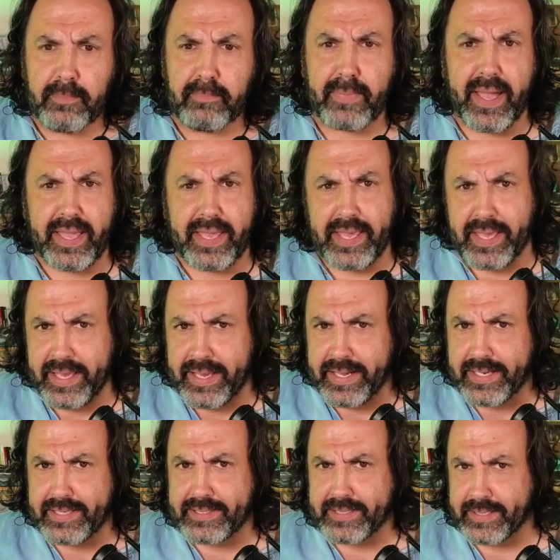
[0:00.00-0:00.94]
my
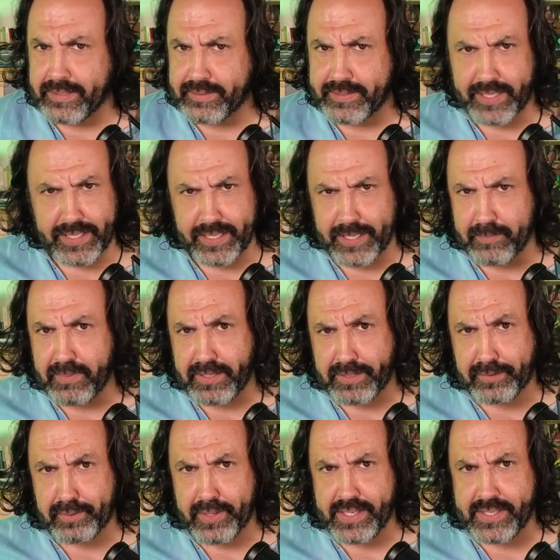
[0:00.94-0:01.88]
English goes a little
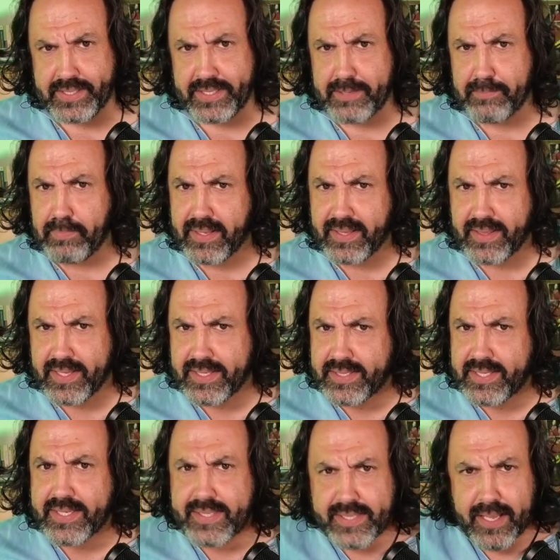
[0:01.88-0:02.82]
bit crazy, but
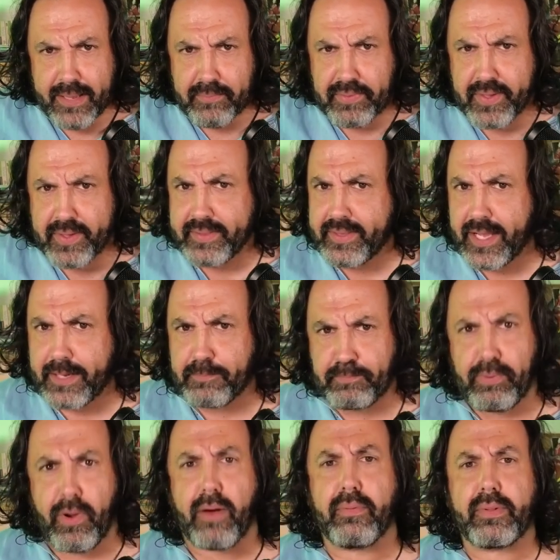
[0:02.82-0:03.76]
this is something
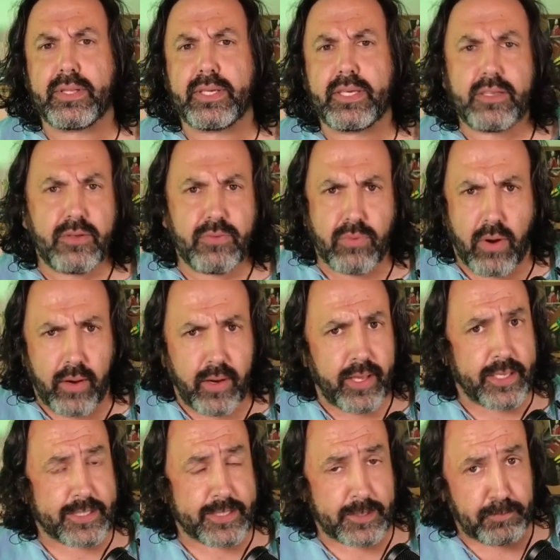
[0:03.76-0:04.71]
that probably you are
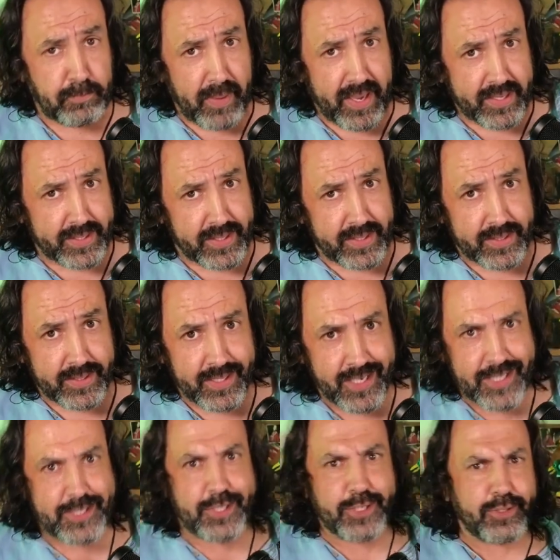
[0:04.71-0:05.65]
expecting.
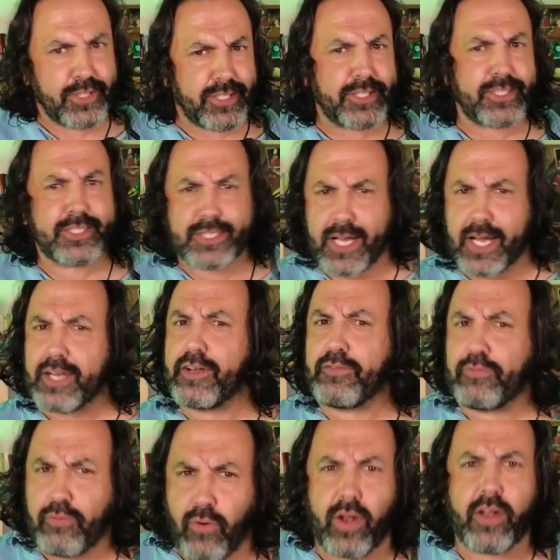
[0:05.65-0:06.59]
So this is kind of